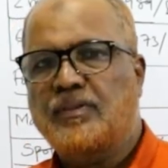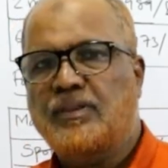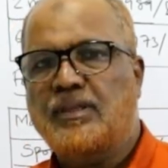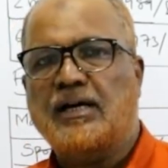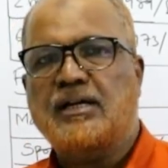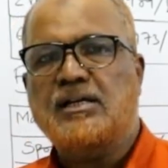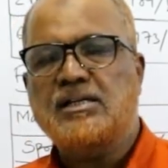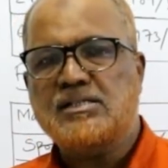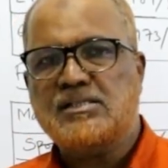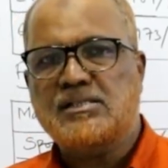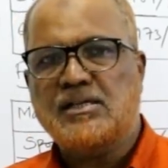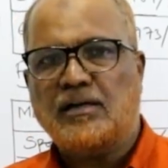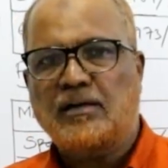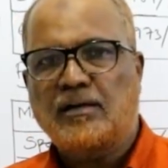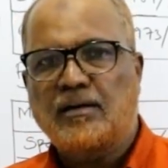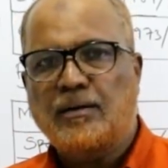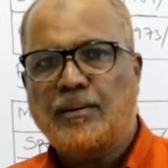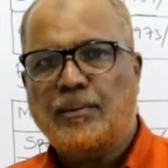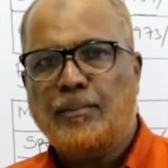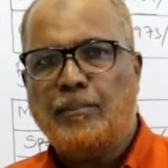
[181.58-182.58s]
that is the
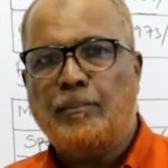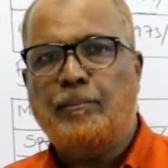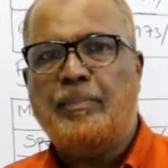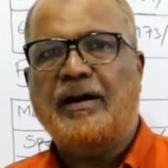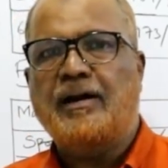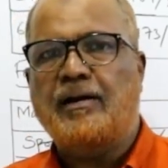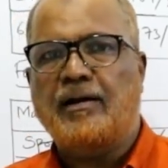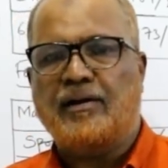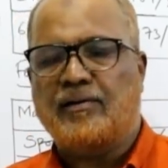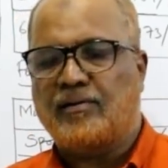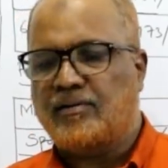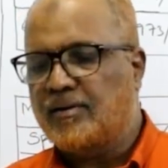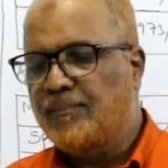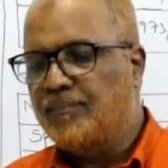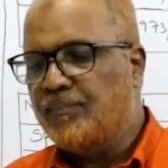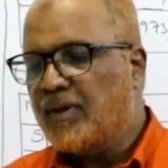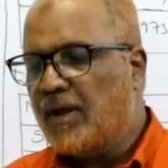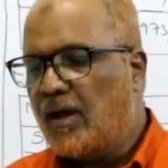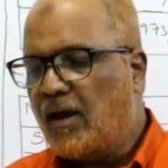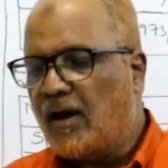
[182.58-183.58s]
bid rate
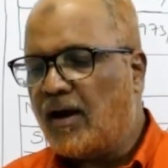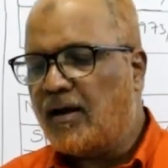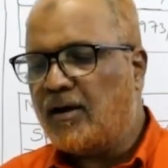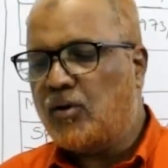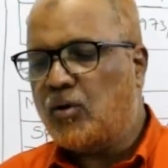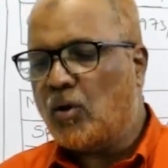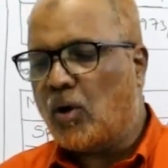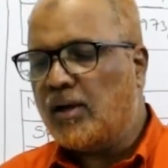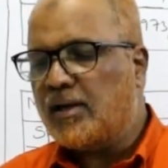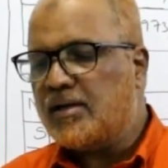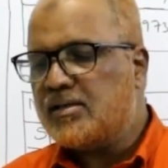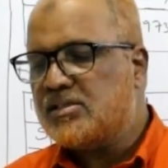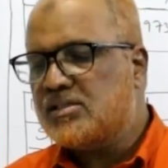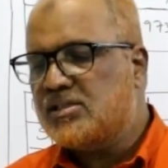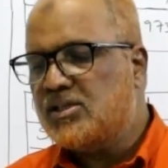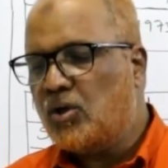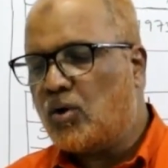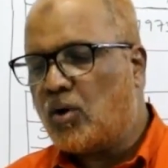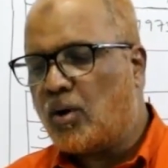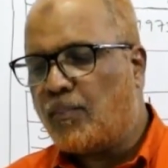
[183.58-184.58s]
and dollar
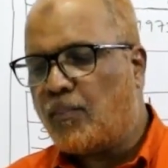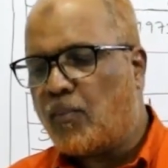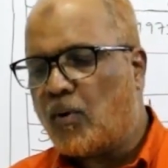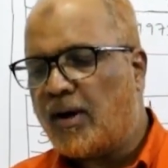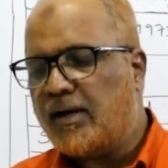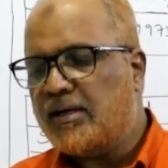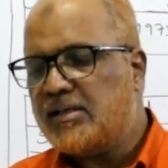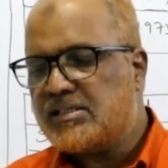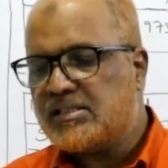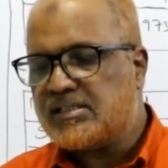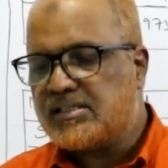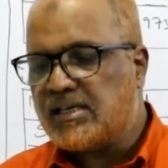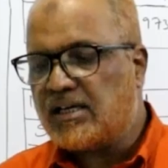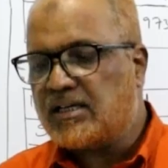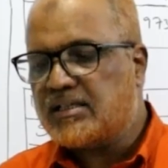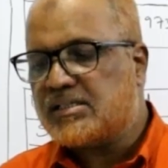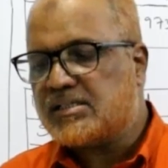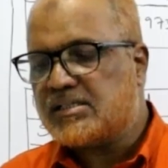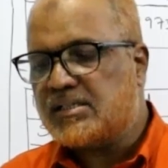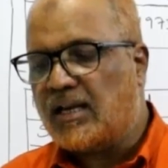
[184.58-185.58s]

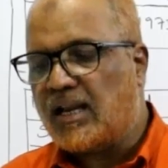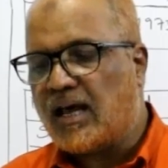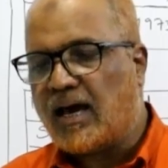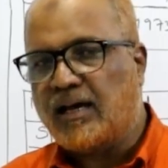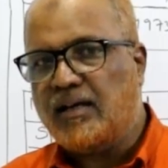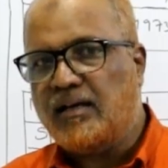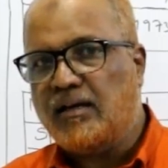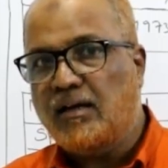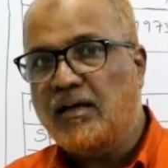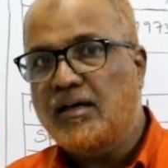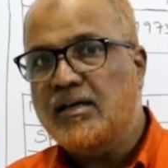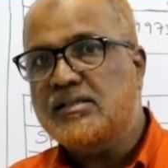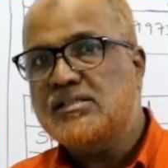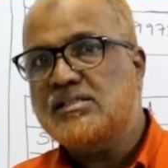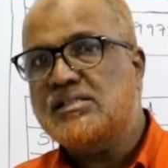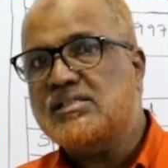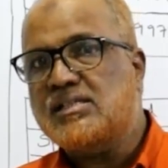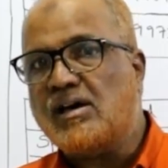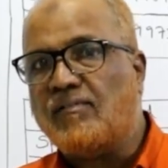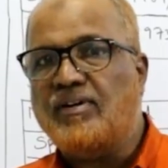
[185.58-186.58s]

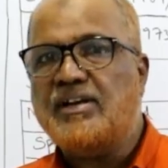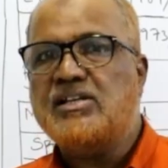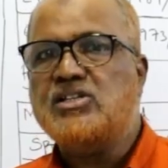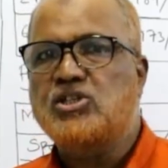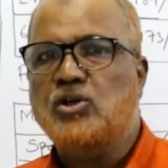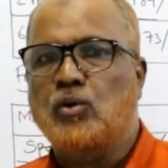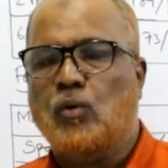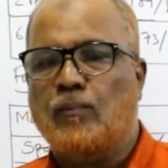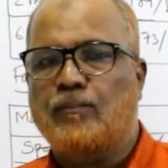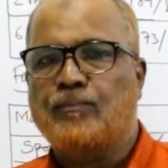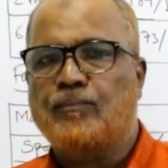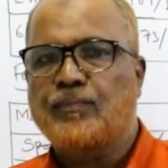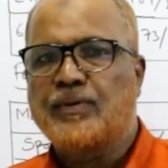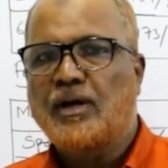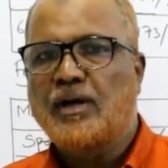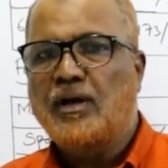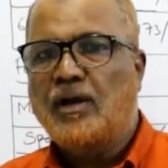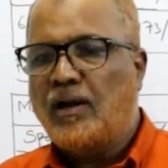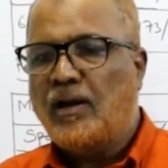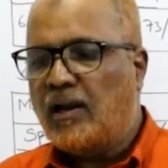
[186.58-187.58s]
0.6970
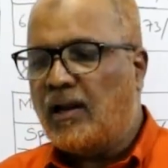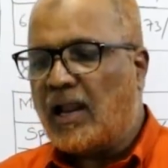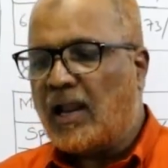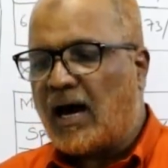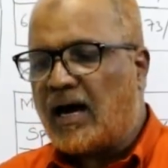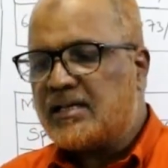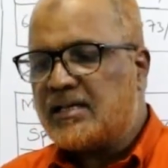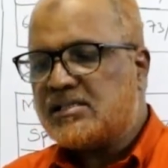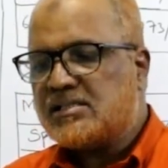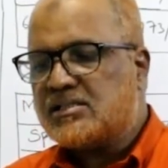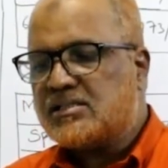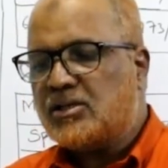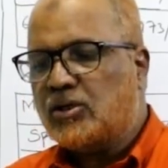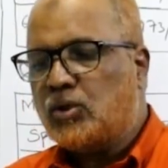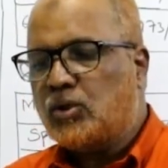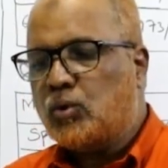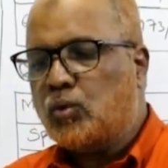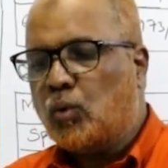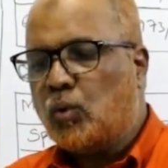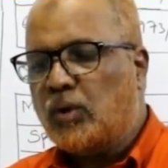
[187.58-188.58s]
last
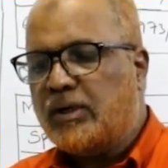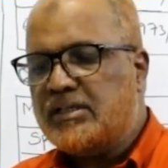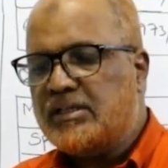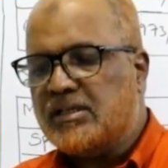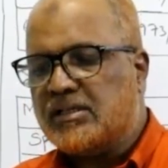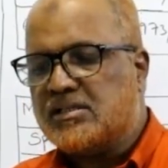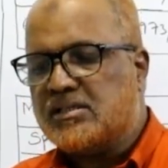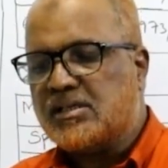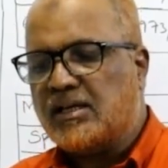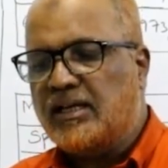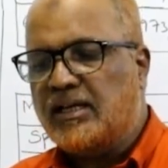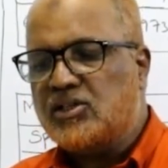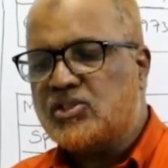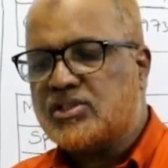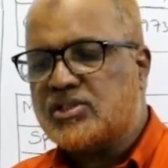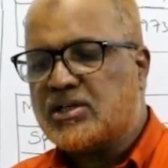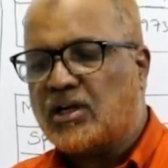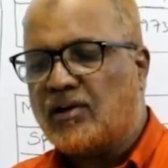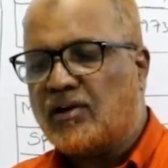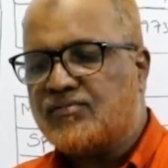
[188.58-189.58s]
two digits
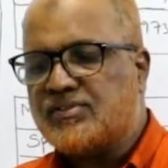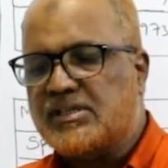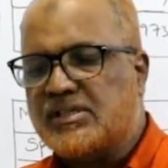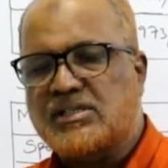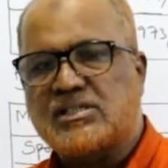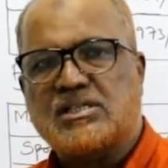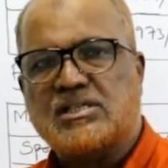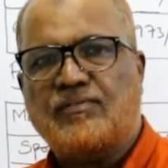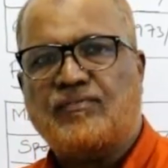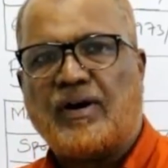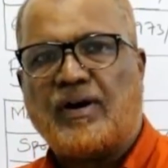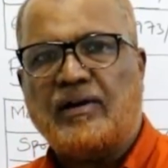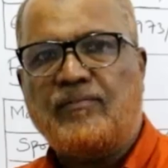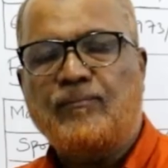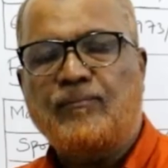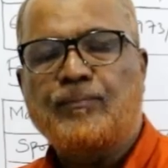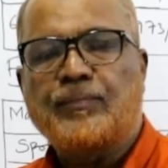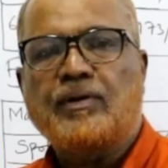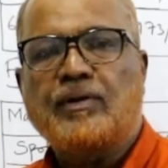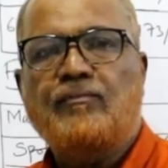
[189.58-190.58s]
instead of
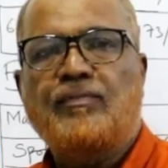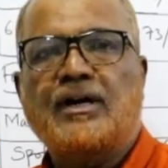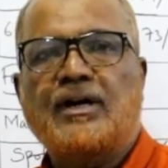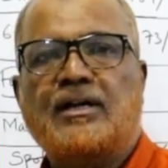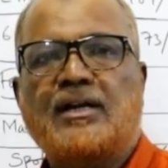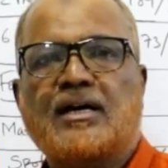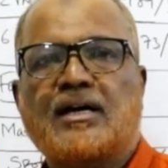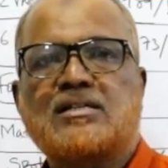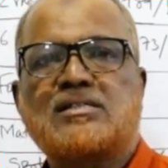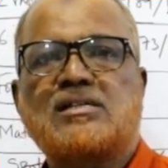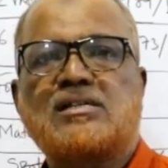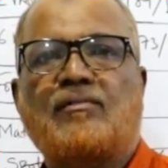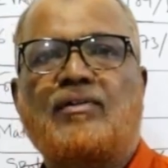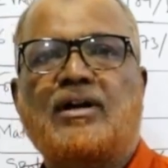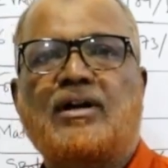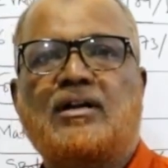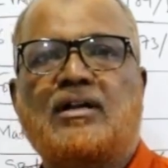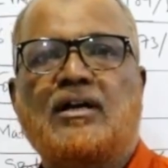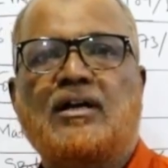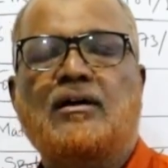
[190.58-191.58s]
65 we take
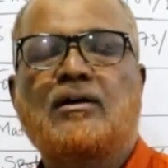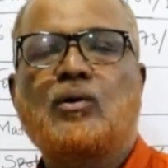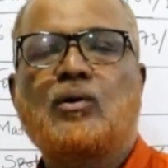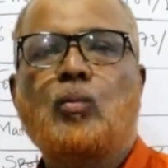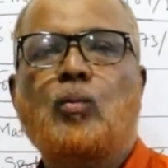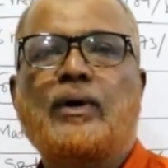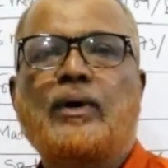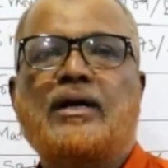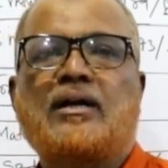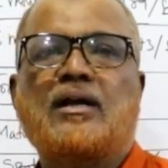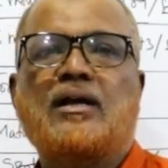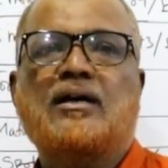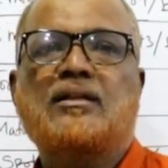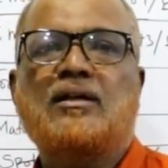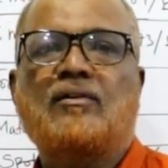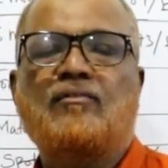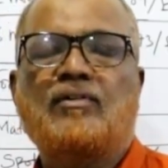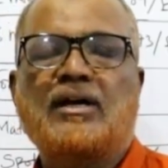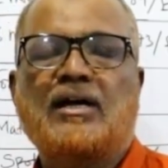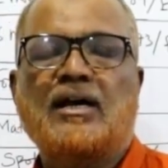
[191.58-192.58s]
70 we
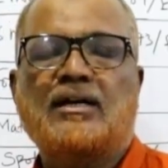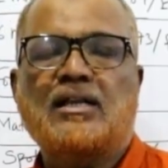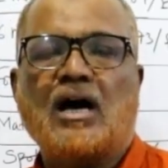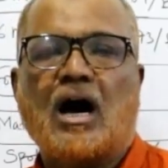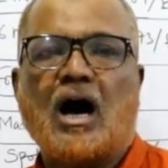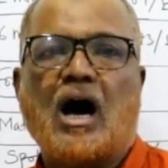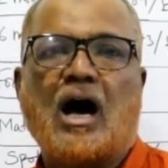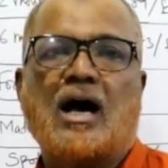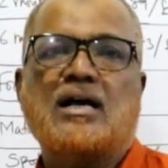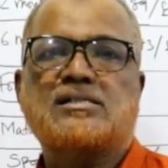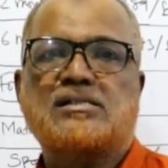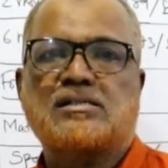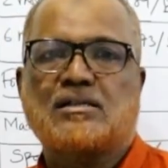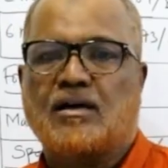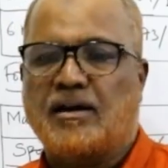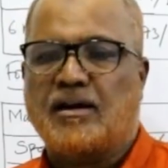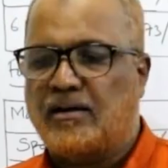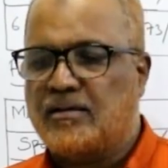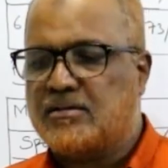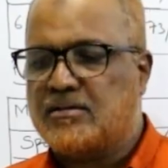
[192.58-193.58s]
take the we get the
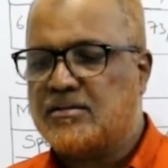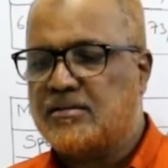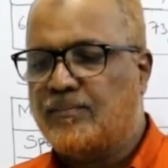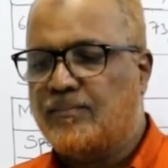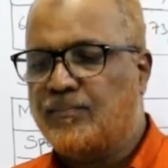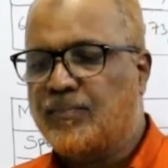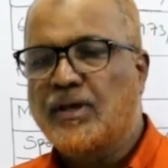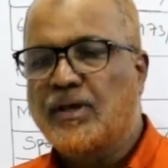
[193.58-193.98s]
ask rate